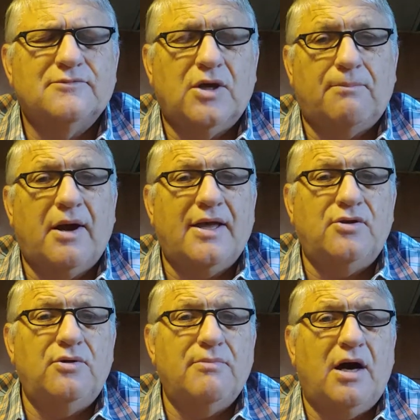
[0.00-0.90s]
a brand
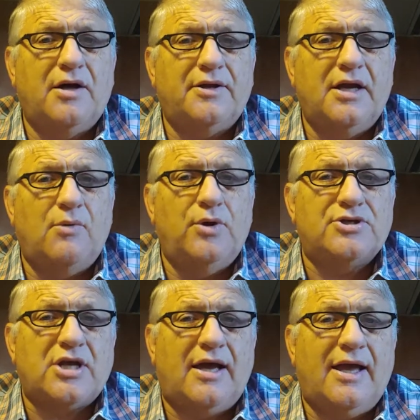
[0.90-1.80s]
new body. I
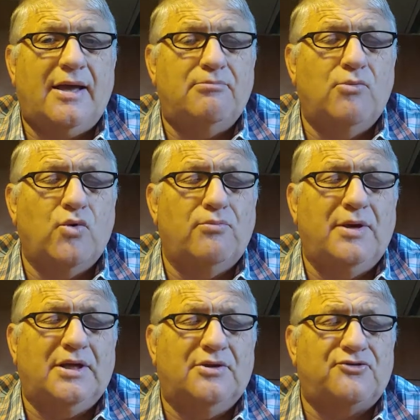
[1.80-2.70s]
wish I had more
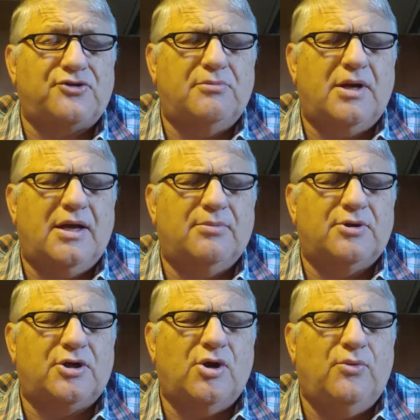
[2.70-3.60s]
minutes to be able
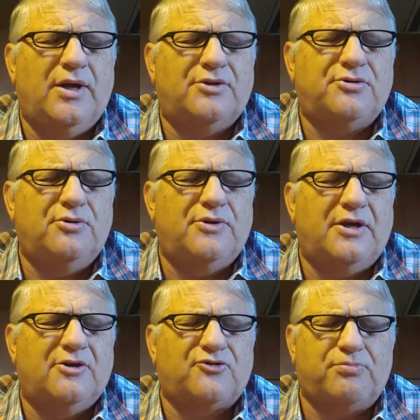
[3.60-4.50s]
to go into
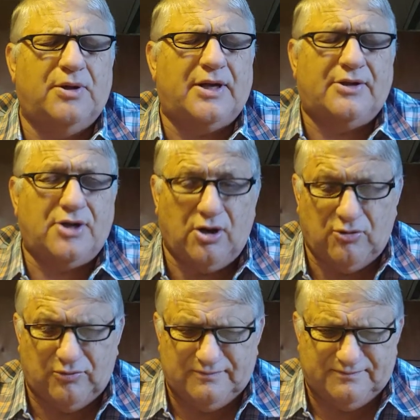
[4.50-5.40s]
this, but I
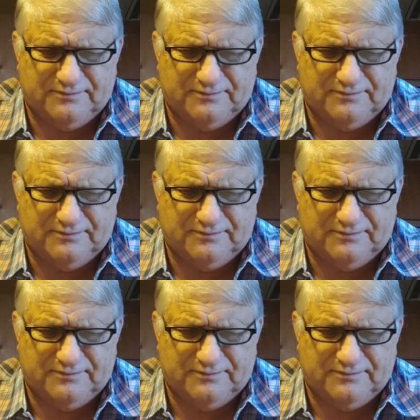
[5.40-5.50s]
don't.